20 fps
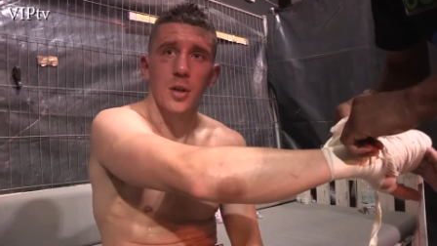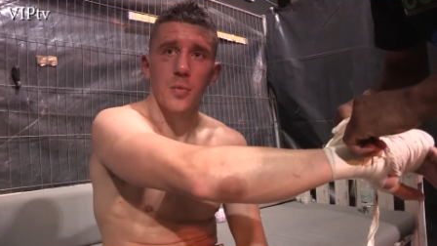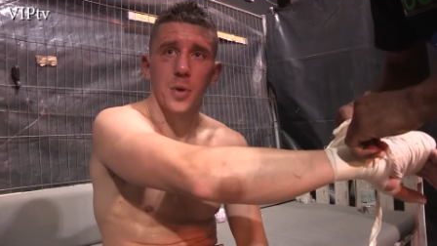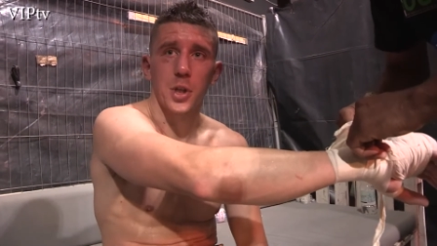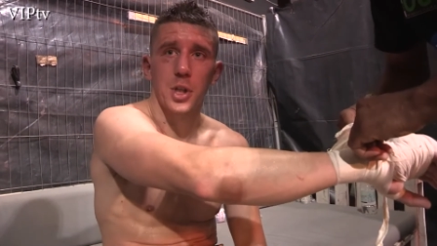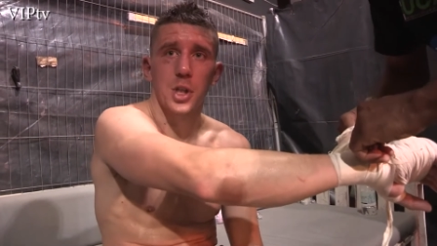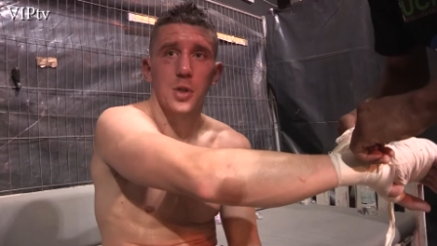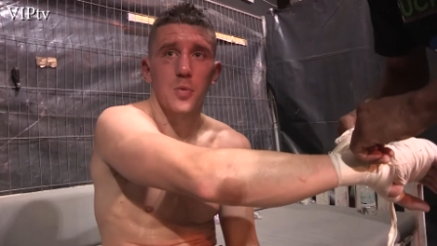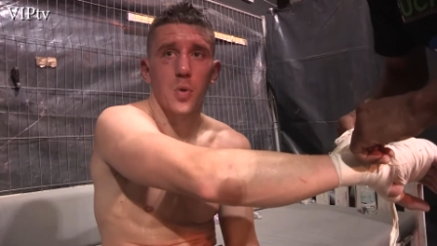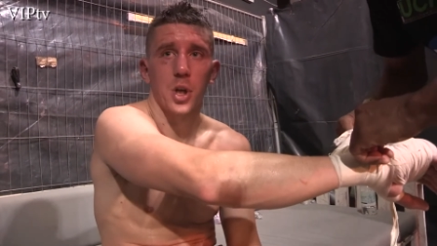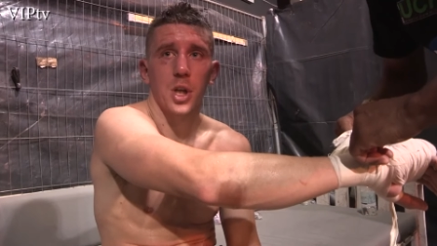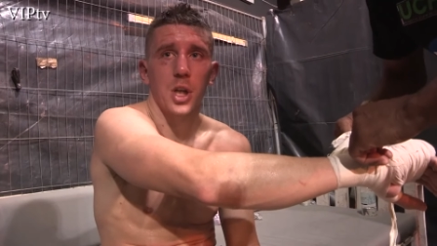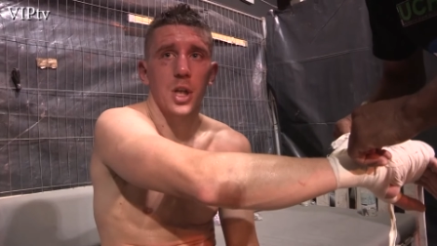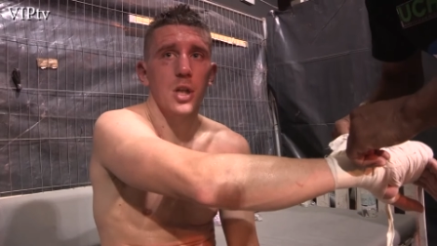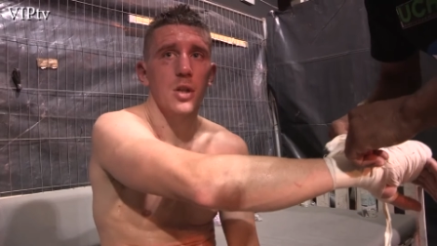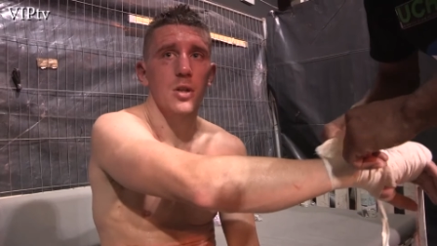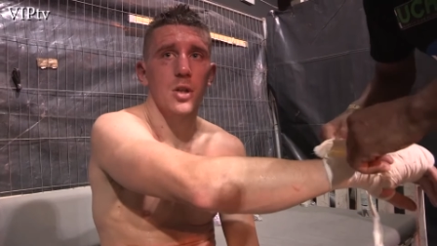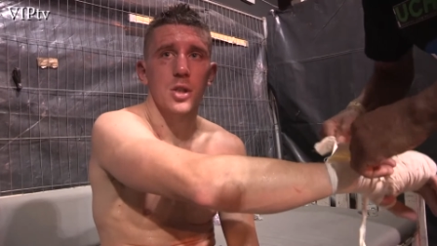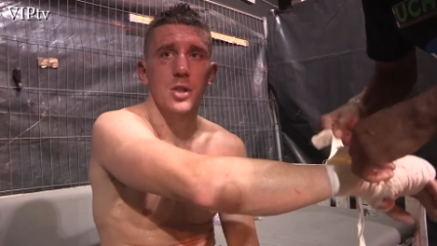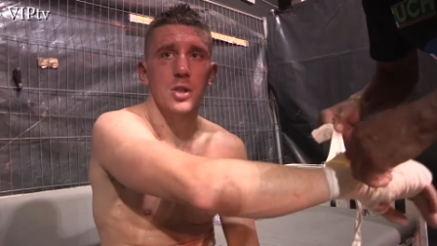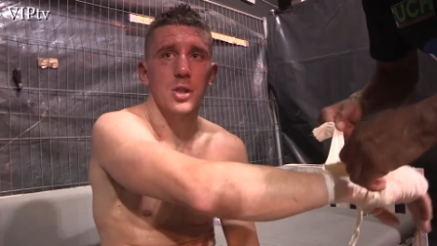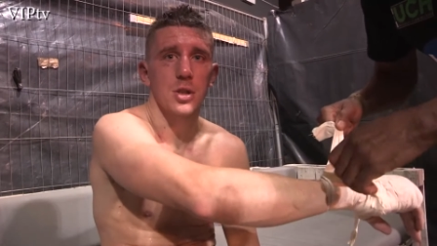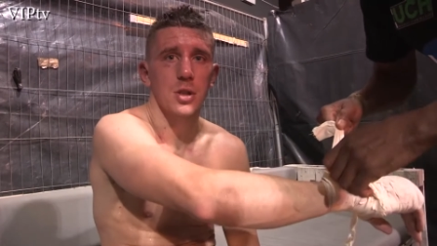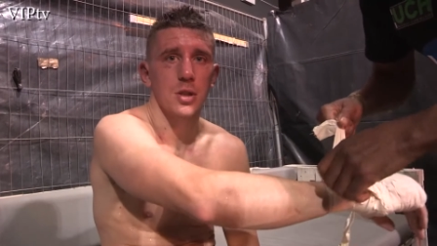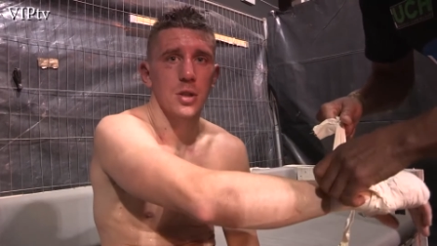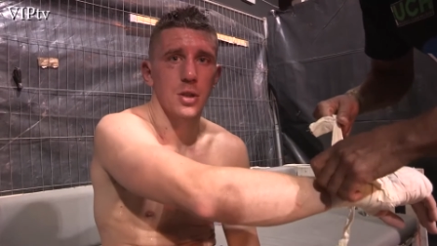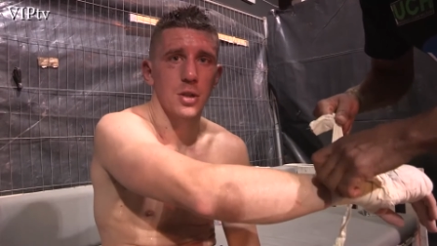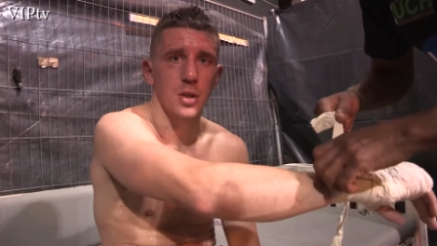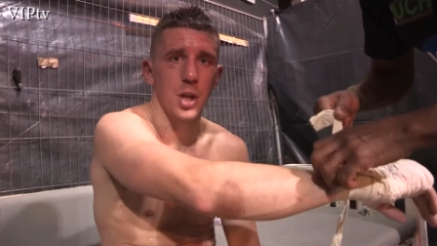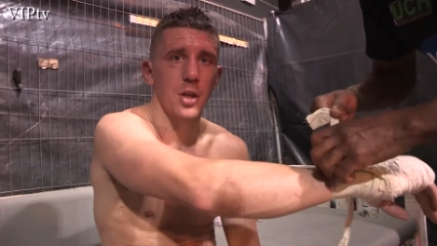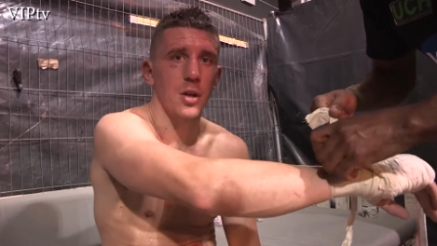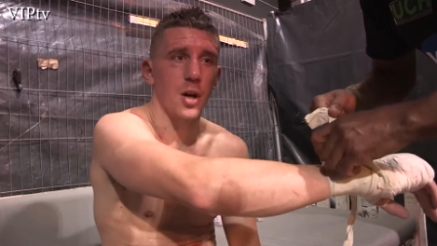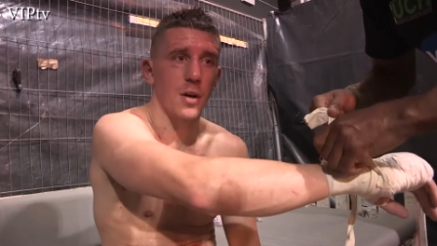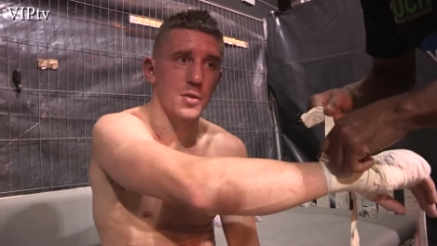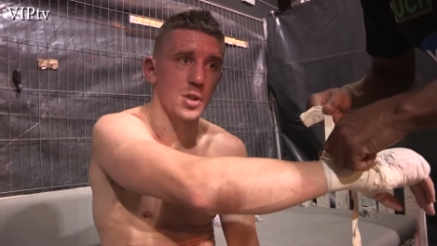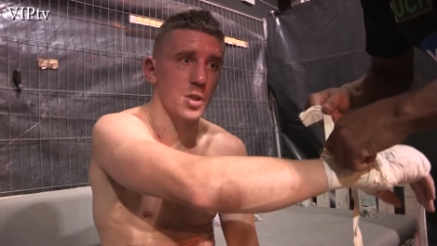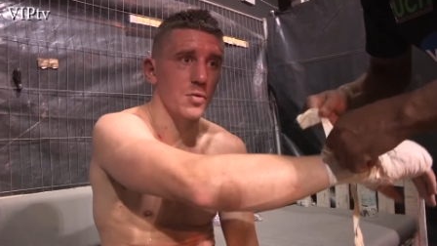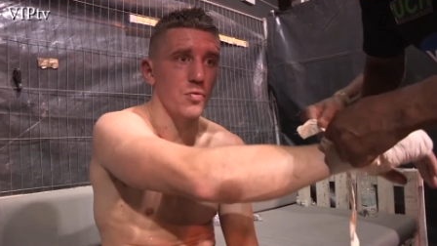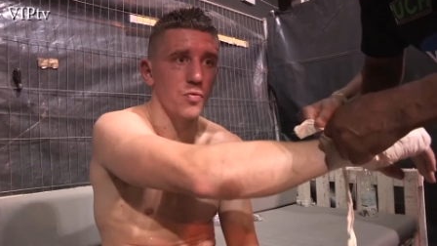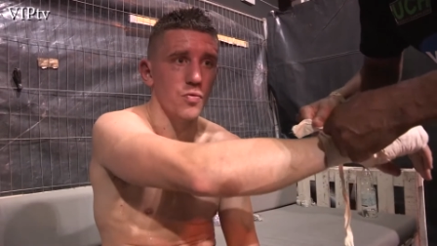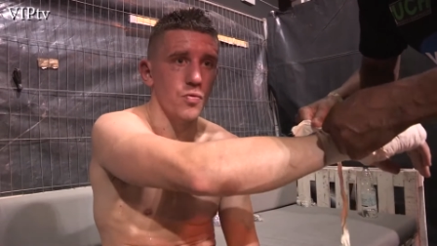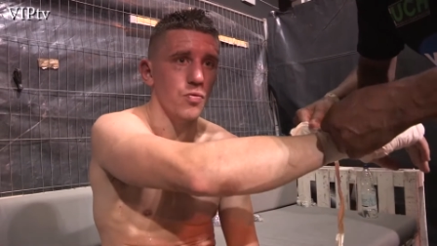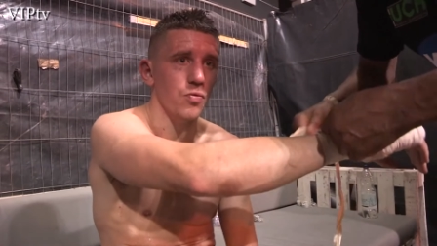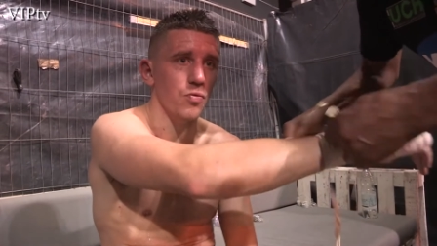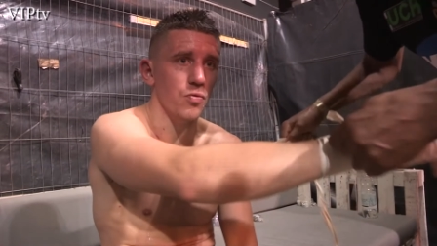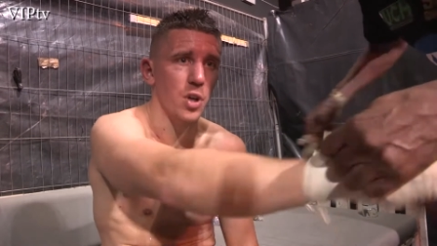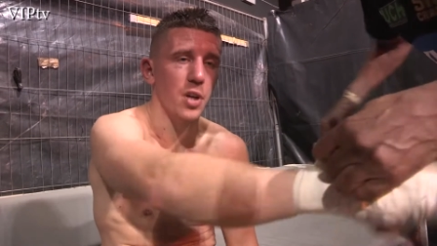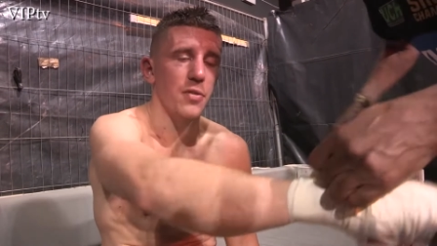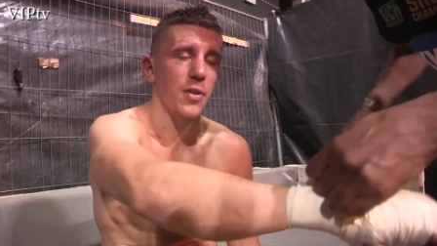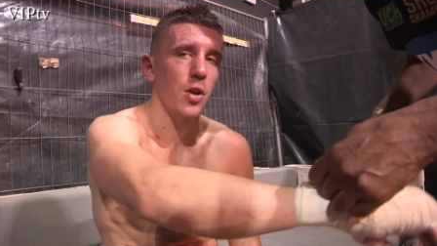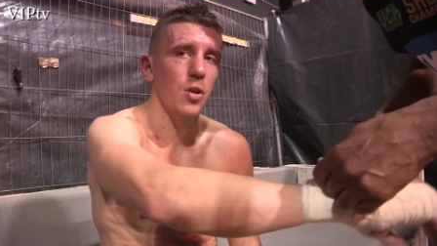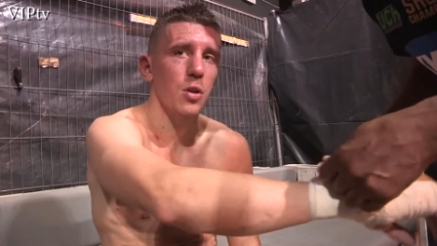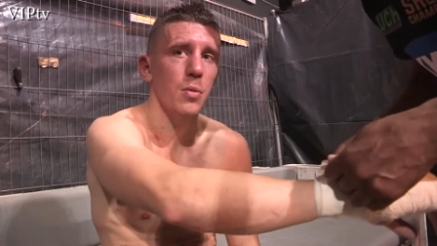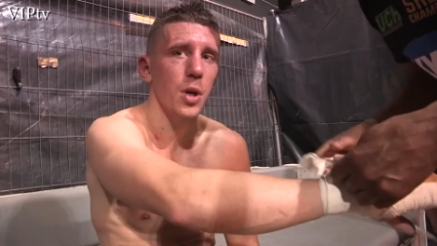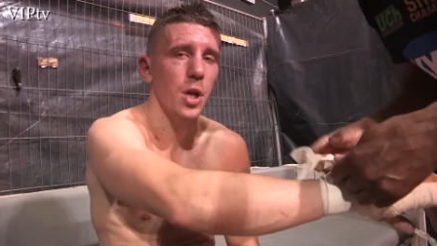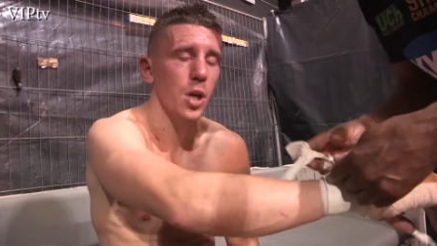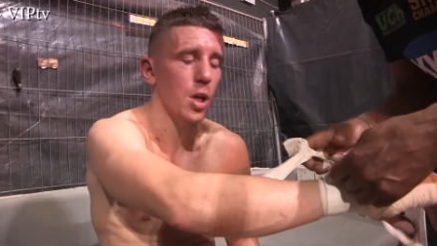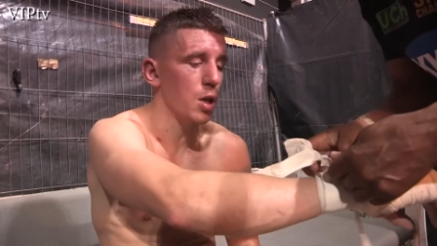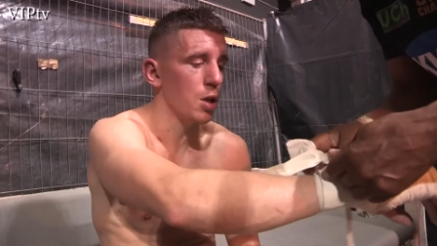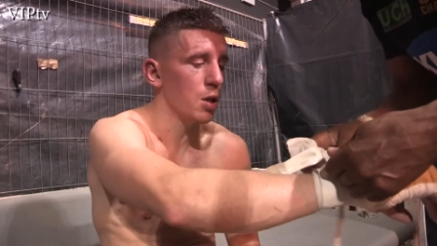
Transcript: which is what you need because then you have to reevaluate it.